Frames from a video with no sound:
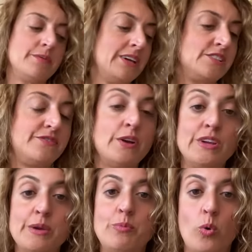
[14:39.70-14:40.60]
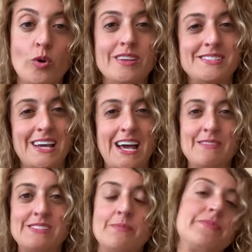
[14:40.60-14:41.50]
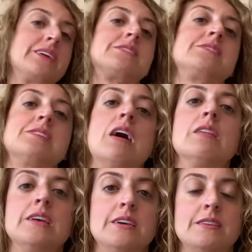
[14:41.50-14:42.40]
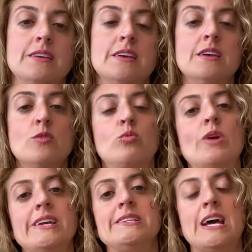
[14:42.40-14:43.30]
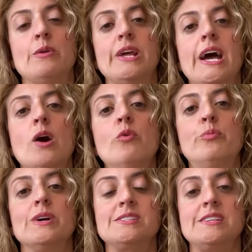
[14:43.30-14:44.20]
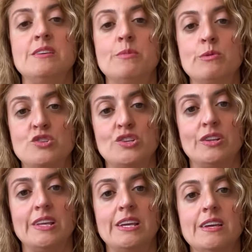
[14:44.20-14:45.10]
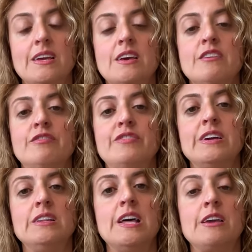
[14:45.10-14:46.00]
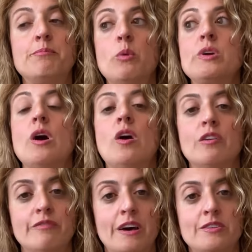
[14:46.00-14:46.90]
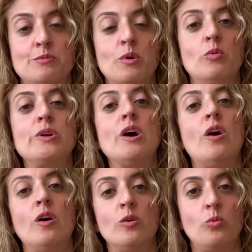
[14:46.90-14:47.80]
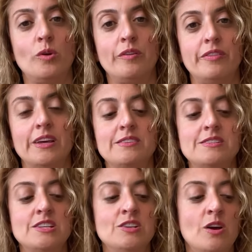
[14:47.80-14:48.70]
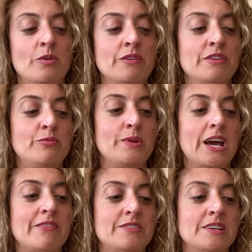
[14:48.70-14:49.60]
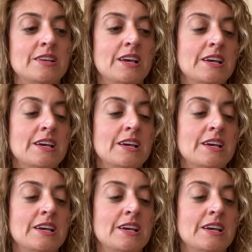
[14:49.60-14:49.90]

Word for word: it's very important to have something solid right now to help us emotionally feel like but we are valuable we are worth it you know even if we have to